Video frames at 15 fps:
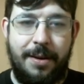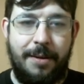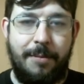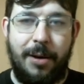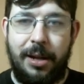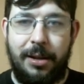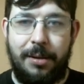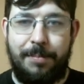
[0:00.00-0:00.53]

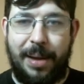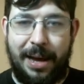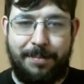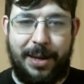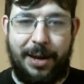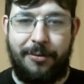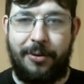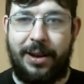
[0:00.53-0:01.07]
Well, black
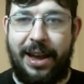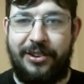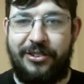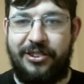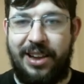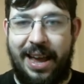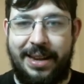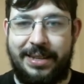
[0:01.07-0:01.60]
played rook
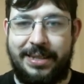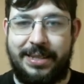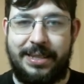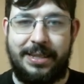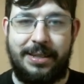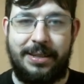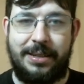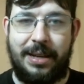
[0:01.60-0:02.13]

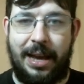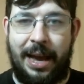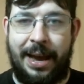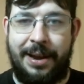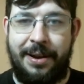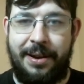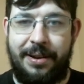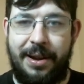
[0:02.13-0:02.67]
h8,
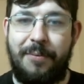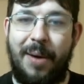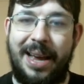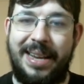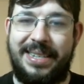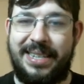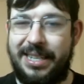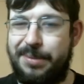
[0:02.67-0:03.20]
and if
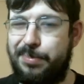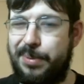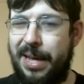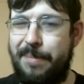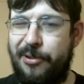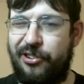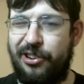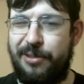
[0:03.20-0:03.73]
white does
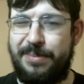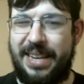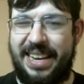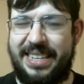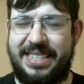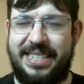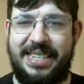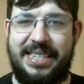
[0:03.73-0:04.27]
play bishop
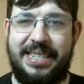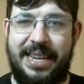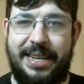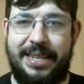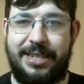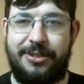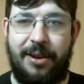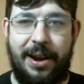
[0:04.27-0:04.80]
takes
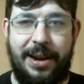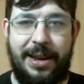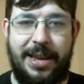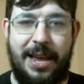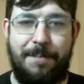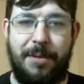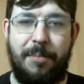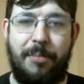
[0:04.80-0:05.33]
c6, trying to
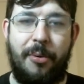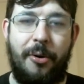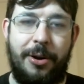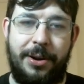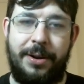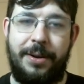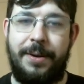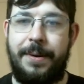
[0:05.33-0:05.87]
keep the
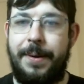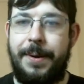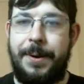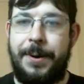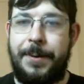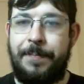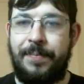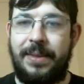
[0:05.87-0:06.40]
pawn,
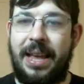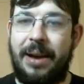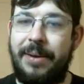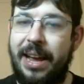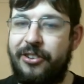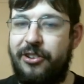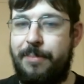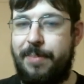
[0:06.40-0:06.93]
that would
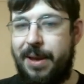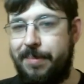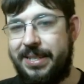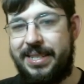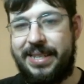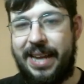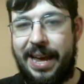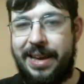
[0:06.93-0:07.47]
actually be a
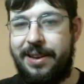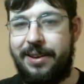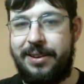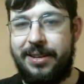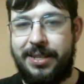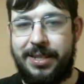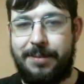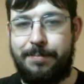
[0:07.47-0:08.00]
mistake,
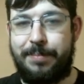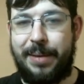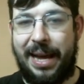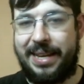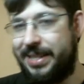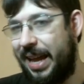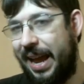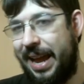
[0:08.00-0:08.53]
because
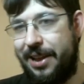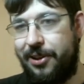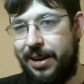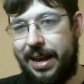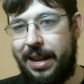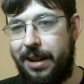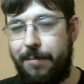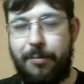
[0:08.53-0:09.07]
black is A, going
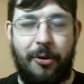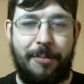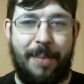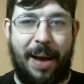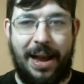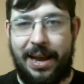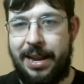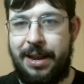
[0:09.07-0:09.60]
to get the pawn
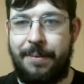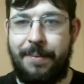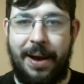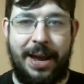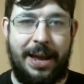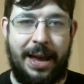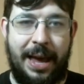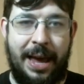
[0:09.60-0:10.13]
back
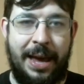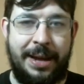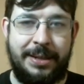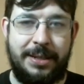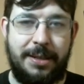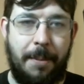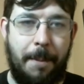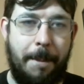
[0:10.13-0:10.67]
anyway,
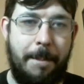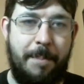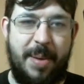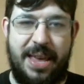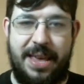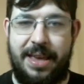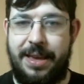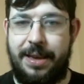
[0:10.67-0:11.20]
and
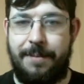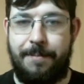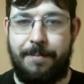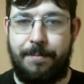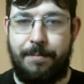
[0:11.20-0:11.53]
B,